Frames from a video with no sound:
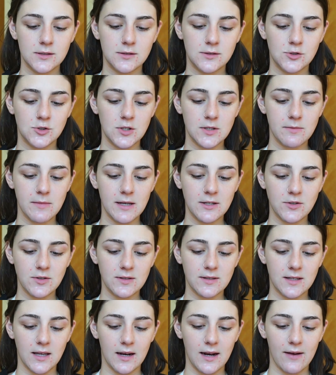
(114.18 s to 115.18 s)
It just makes your
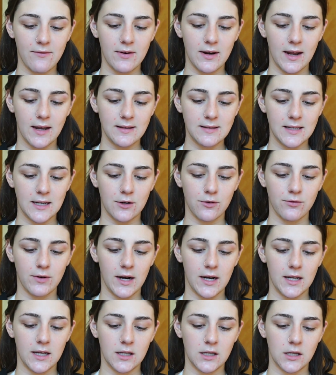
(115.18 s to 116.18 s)
skin have a nice like
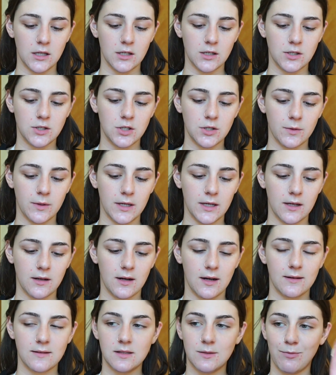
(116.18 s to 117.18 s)
radiant look to it.
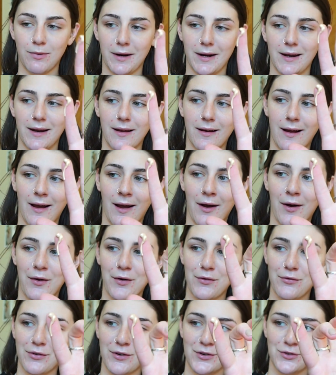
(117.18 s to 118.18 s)
I sprayed it out
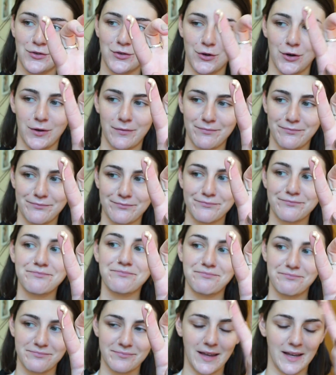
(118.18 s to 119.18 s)
of control.
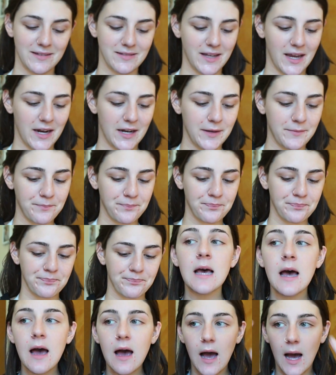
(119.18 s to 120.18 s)
Nice, Katie.
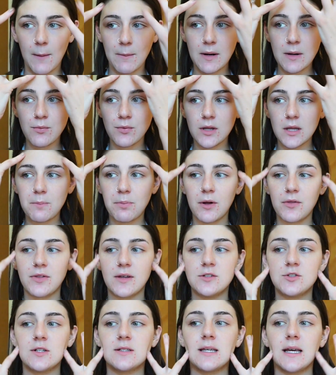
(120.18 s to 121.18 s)
I'm gonna really put
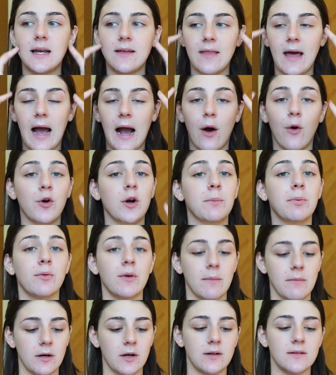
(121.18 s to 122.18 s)
this just like in the outer
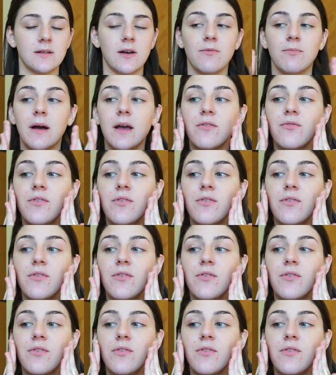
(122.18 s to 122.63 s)
perimeters of my